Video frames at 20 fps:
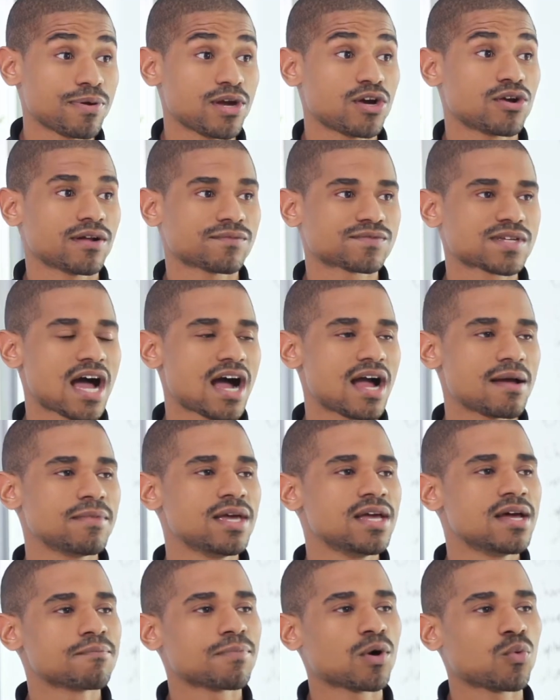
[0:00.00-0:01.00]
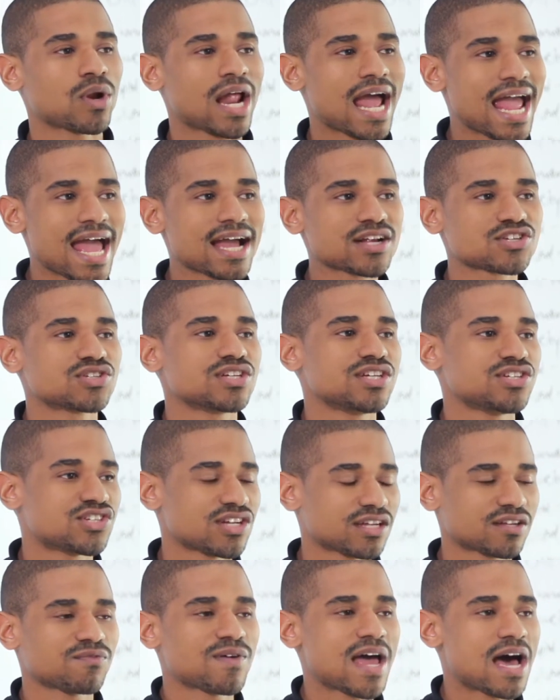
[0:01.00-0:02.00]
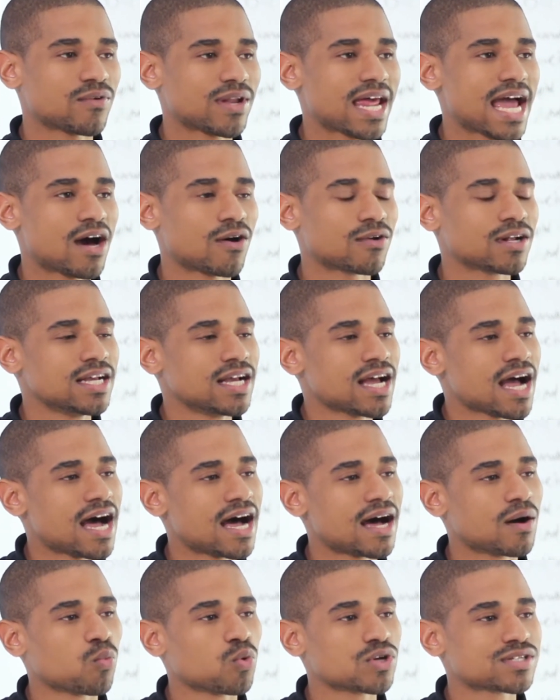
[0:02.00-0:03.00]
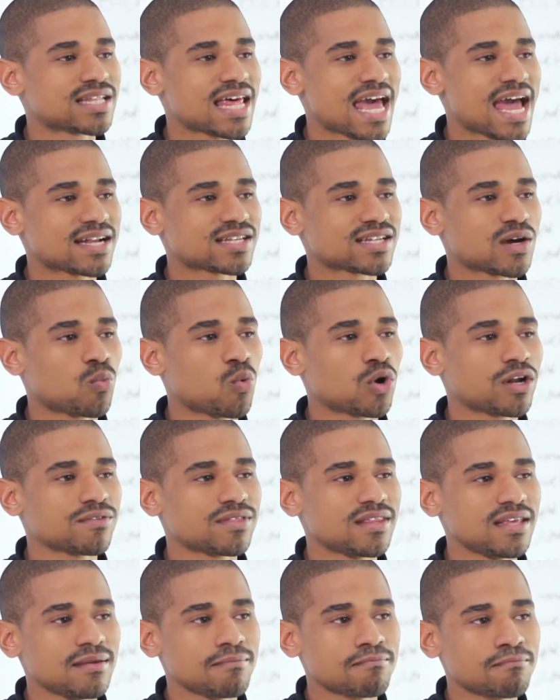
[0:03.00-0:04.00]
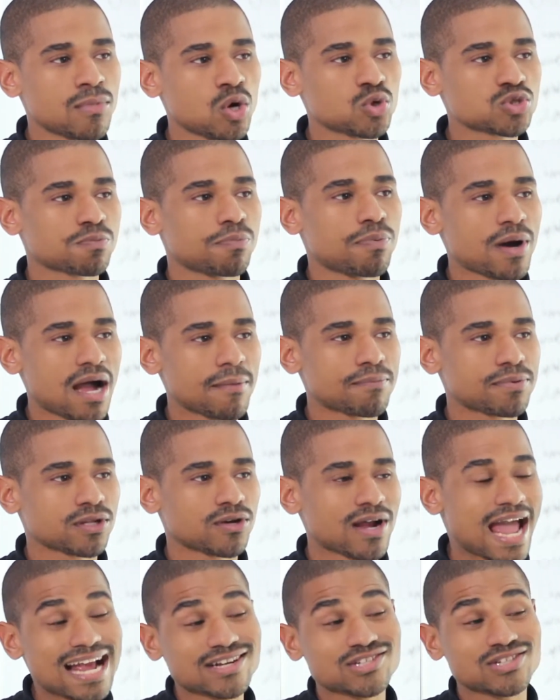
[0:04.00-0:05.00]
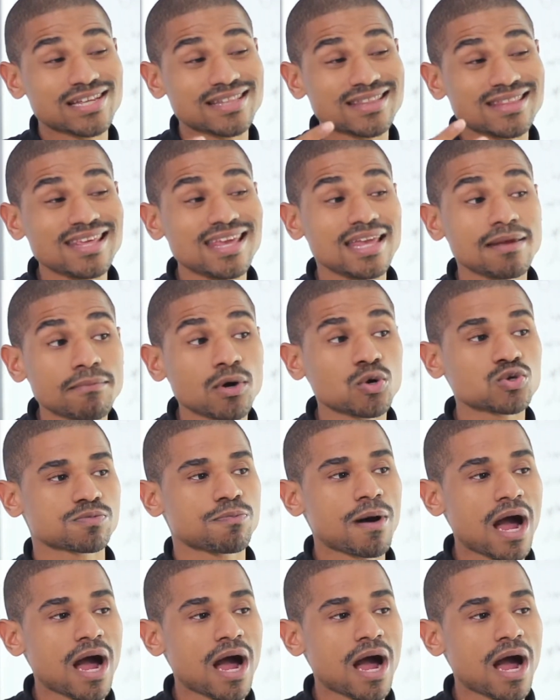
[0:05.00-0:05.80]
period of time. But what I actually just found out was that one of the most popular, actually the most